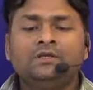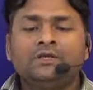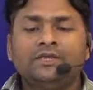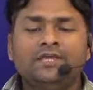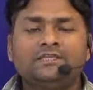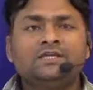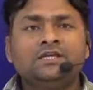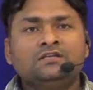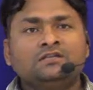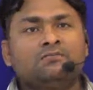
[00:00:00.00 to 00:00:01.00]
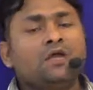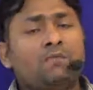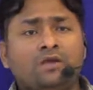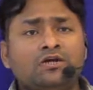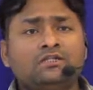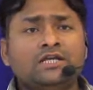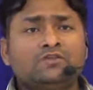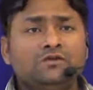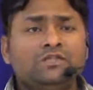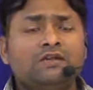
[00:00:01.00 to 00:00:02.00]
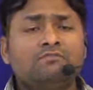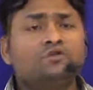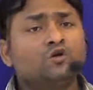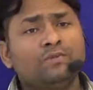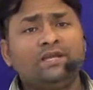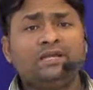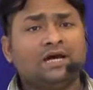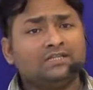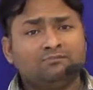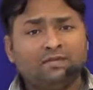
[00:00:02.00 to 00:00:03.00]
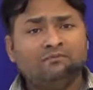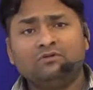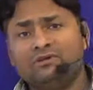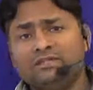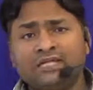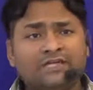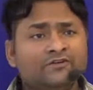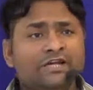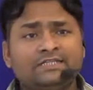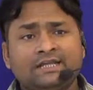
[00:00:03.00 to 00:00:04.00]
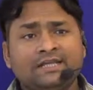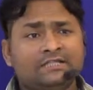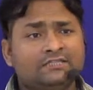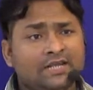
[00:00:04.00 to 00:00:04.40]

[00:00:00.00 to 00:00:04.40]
Yes, so because actually there were so many other people in the literary circles, they